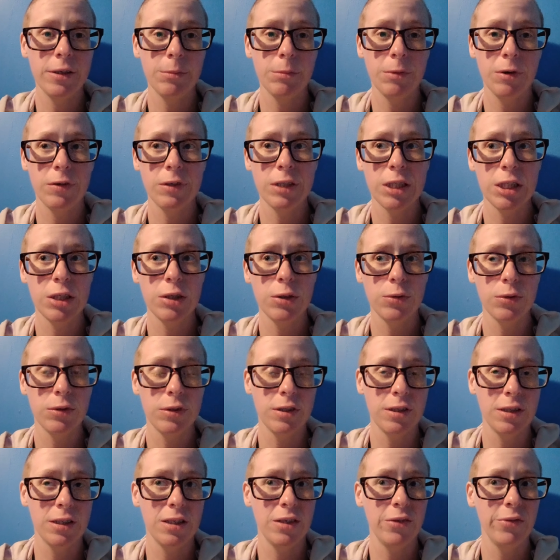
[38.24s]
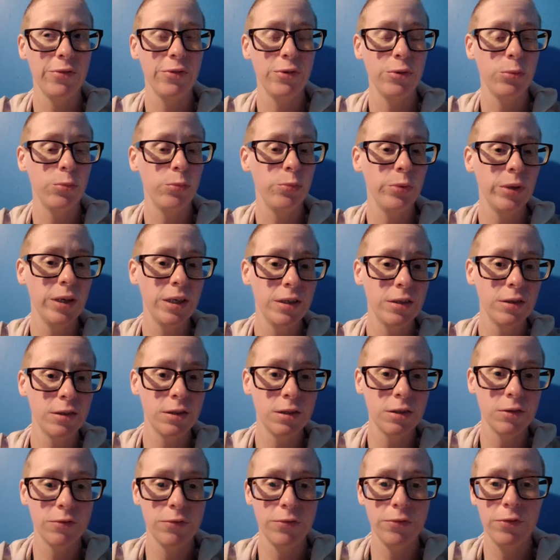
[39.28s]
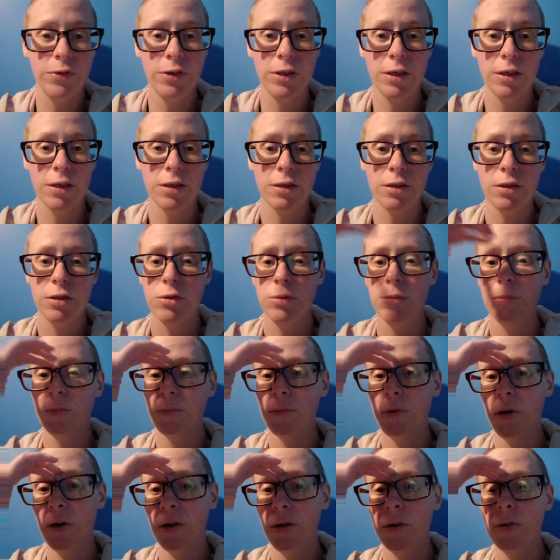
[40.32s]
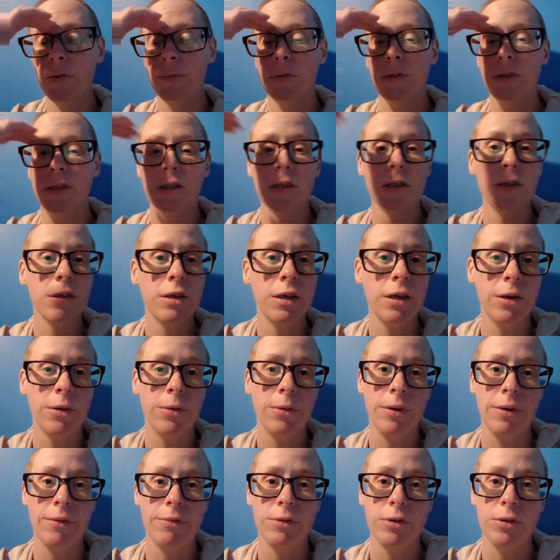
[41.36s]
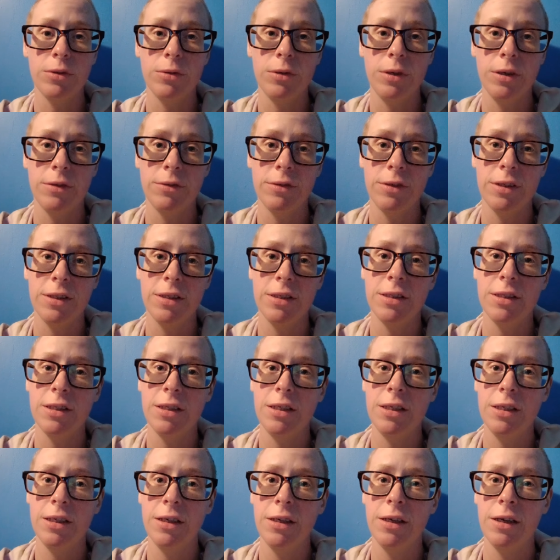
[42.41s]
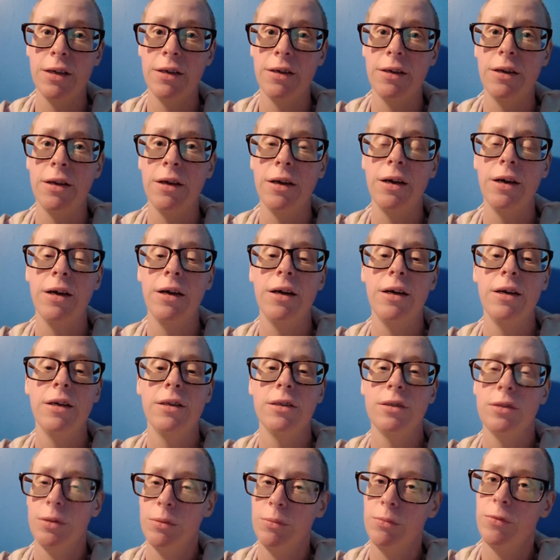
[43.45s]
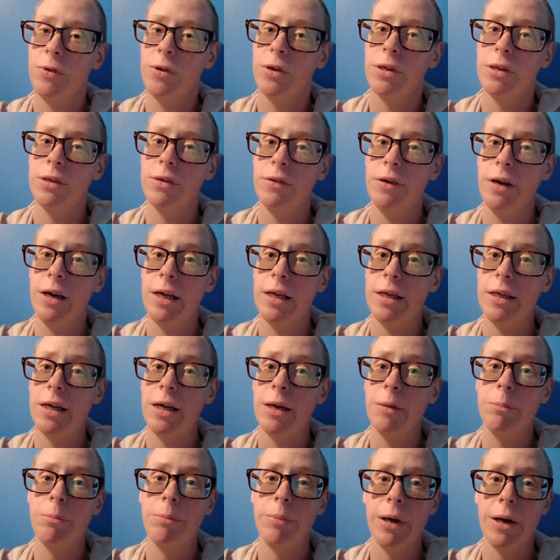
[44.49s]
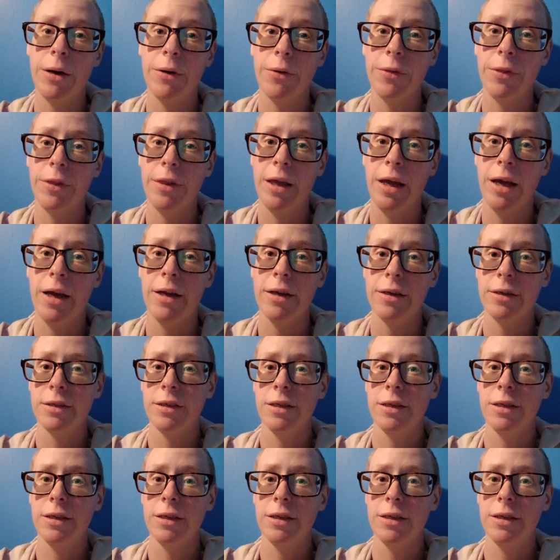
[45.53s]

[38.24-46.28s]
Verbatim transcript: out my results in a few weeks via a Zoom call, which is good. I don't have to go down to the city again, so I'm very glad about that.